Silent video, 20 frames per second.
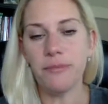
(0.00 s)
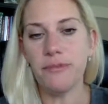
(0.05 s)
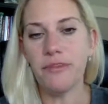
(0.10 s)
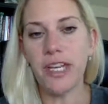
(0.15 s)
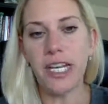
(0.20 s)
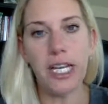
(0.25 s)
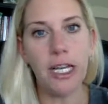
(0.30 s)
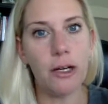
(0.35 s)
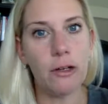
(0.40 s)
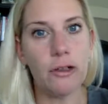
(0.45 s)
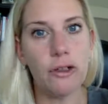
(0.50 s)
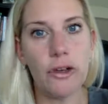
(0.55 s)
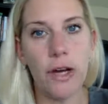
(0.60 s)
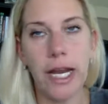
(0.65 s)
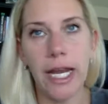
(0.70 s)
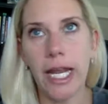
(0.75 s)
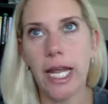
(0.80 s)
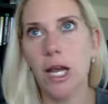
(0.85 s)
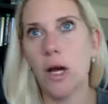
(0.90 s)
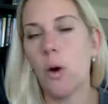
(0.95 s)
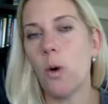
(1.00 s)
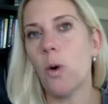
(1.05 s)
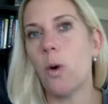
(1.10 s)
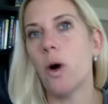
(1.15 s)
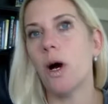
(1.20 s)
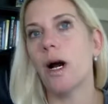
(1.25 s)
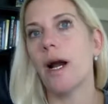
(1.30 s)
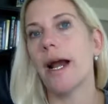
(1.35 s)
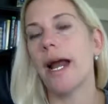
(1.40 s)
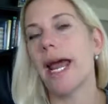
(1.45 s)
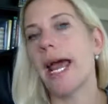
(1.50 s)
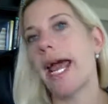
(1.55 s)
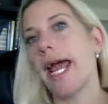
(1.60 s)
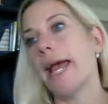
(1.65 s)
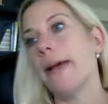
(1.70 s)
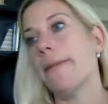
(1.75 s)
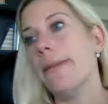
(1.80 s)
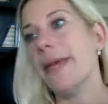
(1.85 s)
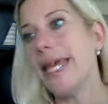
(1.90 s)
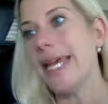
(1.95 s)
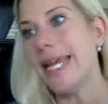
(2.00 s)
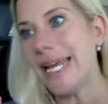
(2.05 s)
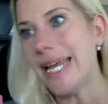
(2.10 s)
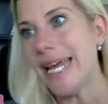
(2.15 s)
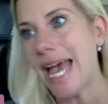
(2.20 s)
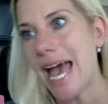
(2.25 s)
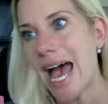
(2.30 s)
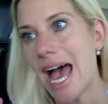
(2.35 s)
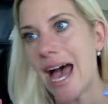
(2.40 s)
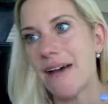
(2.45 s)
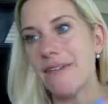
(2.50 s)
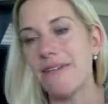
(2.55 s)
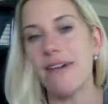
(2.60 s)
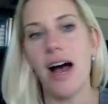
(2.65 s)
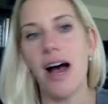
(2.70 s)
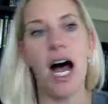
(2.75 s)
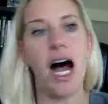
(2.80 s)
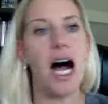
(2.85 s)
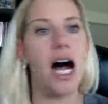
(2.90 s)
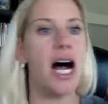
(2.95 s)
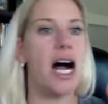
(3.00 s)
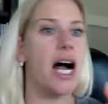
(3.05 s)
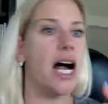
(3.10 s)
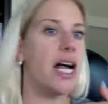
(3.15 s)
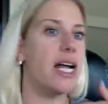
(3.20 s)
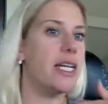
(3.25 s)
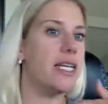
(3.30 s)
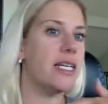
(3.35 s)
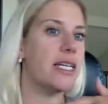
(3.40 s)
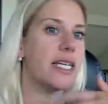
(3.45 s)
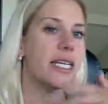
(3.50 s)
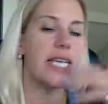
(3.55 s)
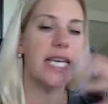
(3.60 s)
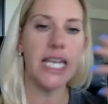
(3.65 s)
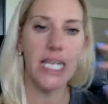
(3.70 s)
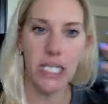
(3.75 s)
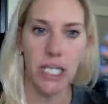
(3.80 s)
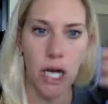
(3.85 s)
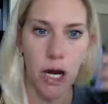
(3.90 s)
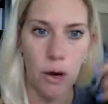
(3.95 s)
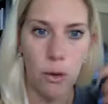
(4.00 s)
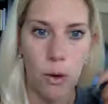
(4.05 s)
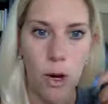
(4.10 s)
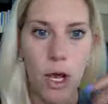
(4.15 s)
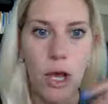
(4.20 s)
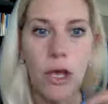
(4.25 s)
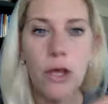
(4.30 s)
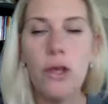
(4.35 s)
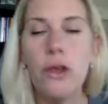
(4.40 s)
video training or a PDF on keto.